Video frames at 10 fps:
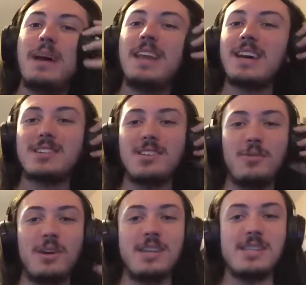Ben actually
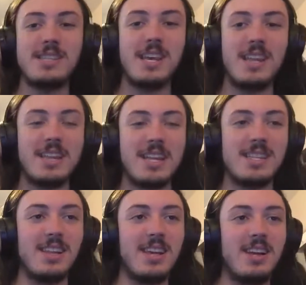wanted to say that. That's
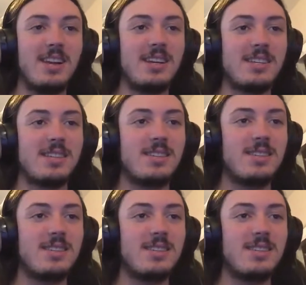hilarious.